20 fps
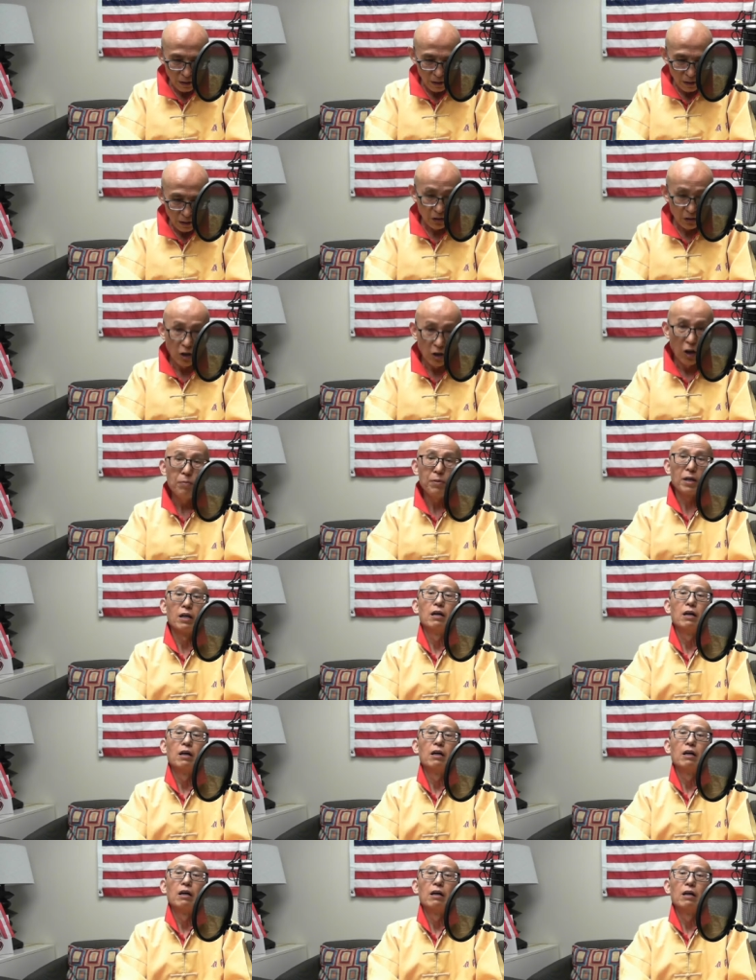atomic
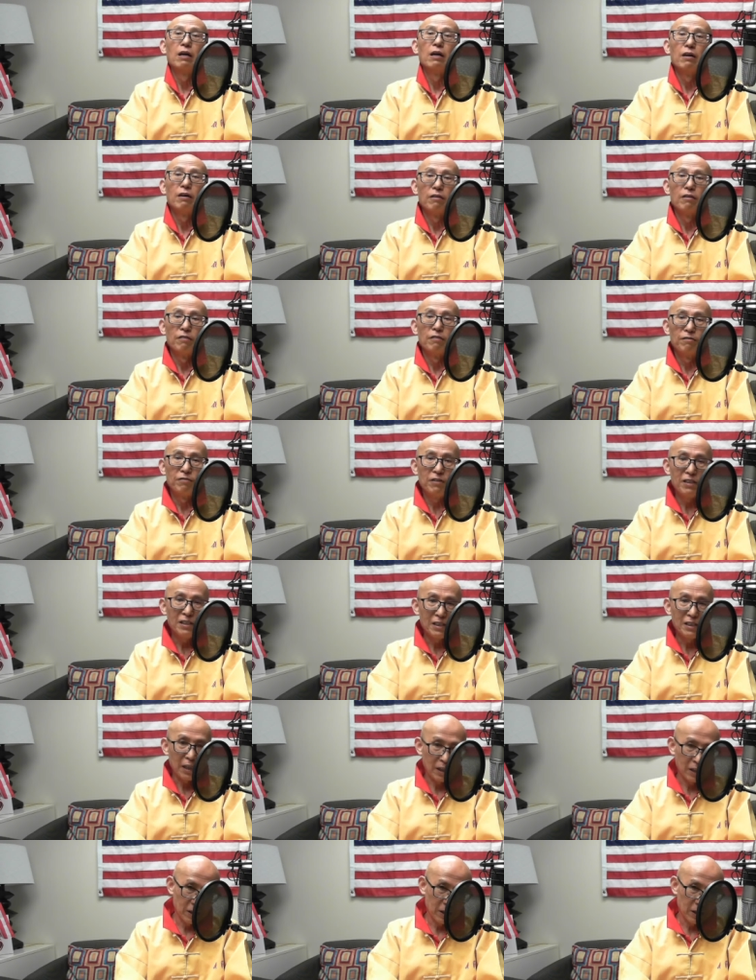
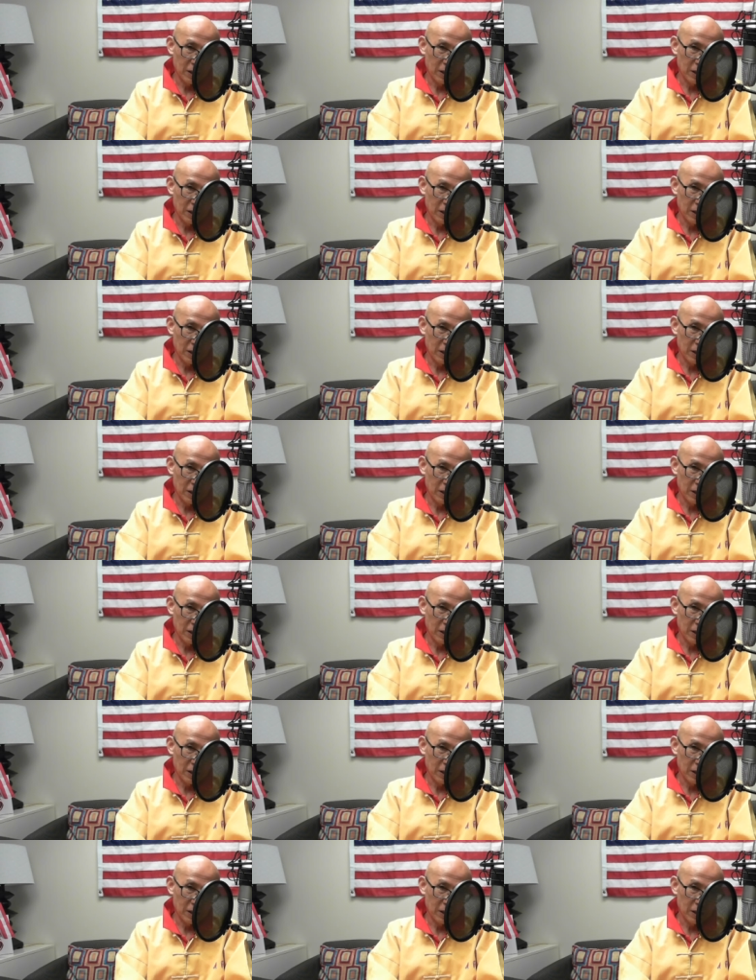physics